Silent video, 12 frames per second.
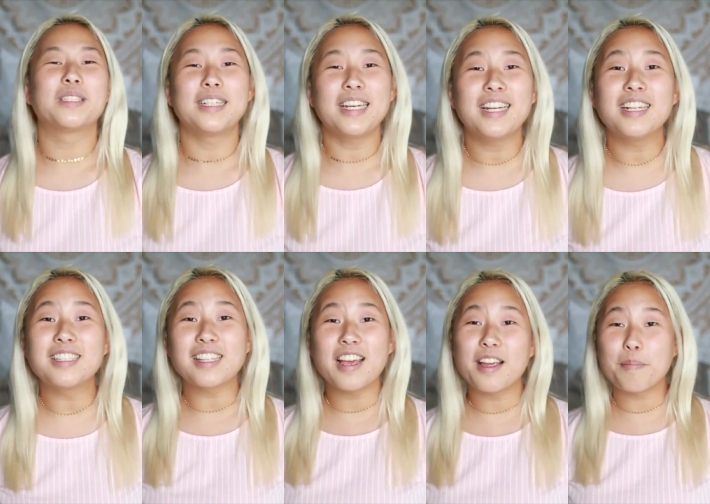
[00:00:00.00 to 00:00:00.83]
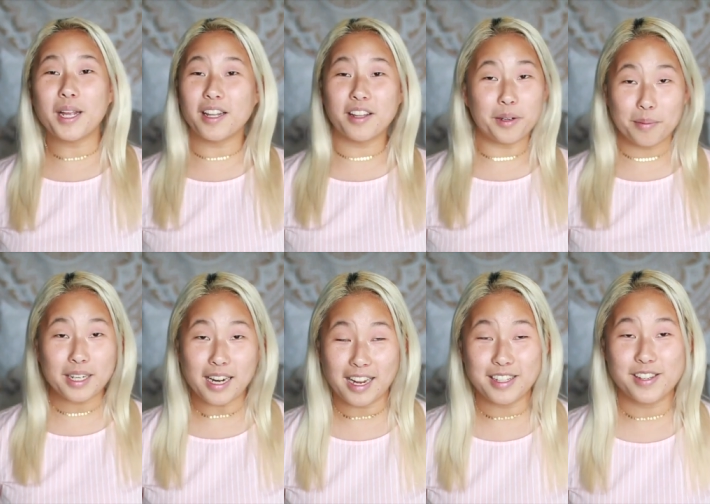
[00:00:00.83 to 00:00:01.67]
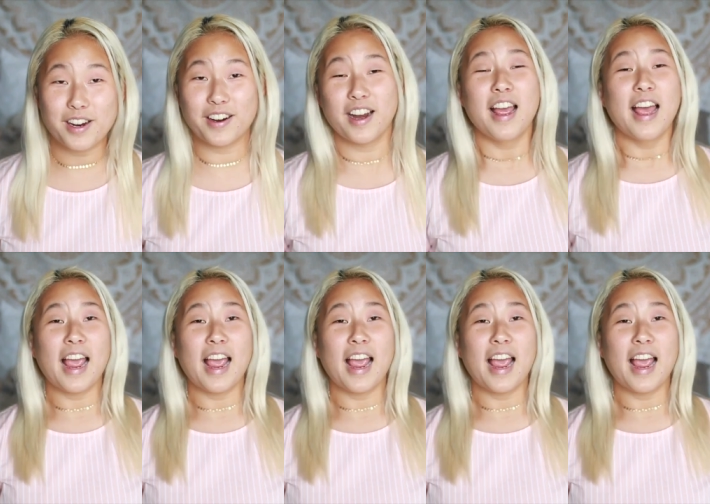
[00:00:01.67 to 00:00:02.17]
Please like be a little bit nicer.